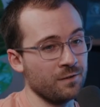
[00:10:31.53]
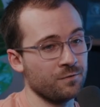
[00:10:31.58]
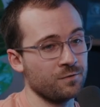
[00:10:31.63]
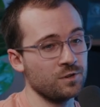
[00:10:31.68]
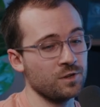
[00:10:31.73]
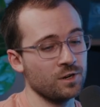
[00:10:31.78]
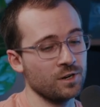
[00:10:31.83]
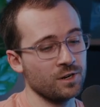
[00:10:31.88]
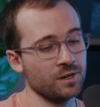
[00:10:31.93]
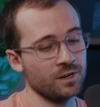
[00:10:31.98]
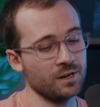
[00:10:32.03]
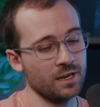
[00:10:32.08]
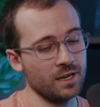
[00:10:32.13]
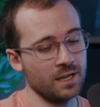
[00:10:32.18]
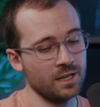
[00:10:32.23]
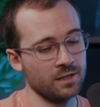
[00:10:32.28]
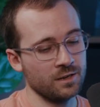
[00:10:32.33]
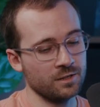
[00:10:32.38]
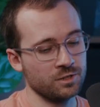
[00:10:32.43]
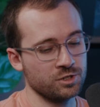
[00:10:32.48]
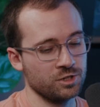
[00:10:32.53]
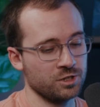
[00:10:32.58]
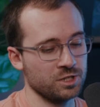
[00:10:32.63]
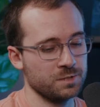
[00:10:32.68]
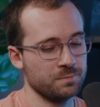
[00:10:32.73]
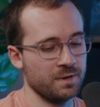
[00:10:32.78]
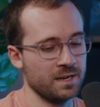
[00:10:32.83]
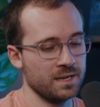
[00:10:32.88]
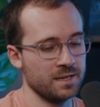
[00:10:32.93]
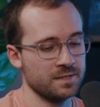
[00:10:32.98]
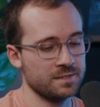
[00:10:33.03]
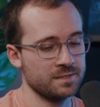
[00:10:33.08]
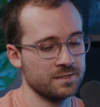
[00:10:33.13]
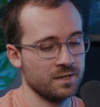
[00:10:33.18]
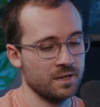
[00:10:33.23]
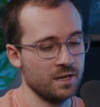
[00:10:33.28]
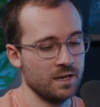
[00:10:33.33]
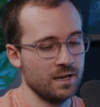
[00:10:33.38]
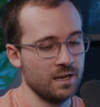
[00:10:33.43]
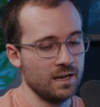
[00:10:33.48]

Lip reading: if you're in a church space